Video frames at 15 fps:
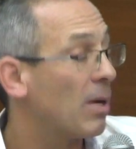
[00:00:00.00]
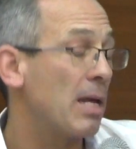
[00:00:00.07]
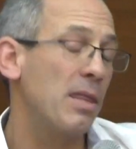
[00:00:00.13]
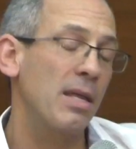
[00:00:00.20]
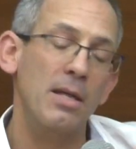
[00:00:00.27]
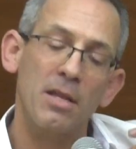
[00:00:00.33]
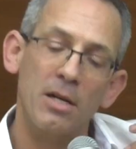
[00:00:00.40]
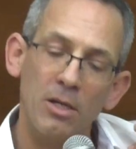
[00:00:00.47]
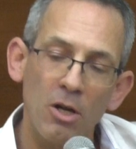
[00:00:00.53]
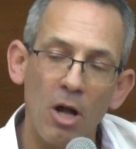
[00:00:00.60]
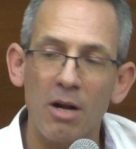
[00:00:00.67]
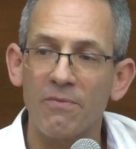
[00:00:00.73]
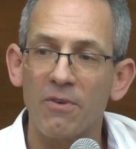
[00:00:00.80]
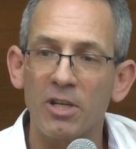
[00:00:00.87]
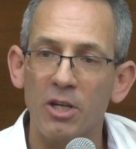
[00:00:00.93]
I think there are a
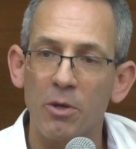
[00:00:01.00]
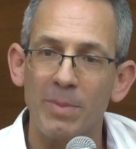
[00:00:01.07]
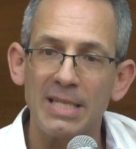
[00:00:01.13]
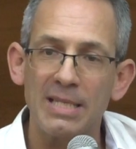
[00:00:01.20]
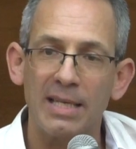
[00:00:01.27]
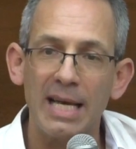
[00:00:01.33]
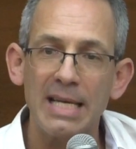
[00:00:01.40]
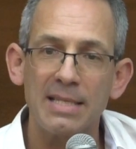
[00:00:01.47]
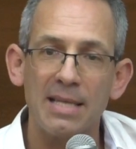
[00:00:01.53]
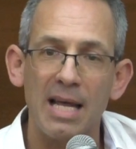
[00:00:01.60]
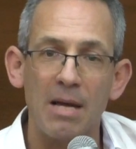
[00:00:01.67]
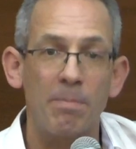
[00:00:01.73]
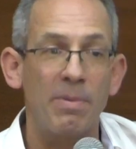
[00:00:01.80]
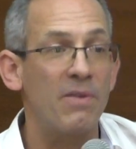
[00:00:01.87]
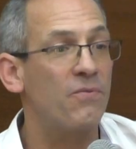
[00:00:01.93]
lot of arguments against
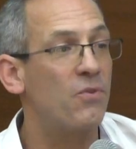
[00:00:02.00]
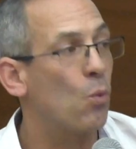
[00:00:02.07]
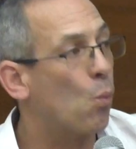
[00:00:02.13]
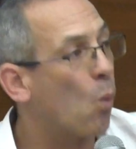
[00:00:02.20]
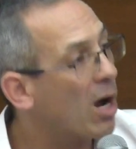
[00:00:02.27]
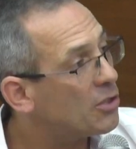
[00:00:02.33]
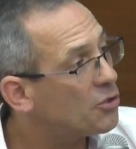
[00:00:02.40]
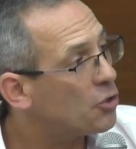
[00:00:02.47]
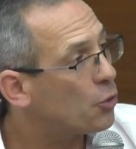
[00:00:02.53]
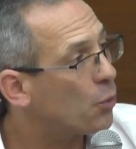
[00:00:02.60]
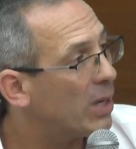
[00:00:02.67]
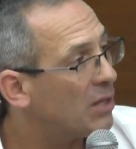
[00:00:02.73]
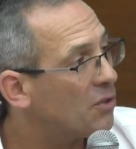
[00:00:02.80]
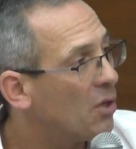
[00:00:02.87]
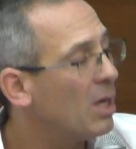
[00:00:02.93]
that, but if you want to
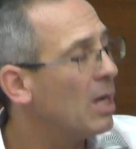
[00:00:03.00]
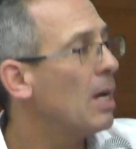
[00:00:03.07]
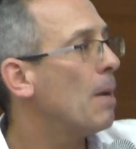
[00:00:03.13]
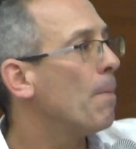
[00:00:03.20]
do it,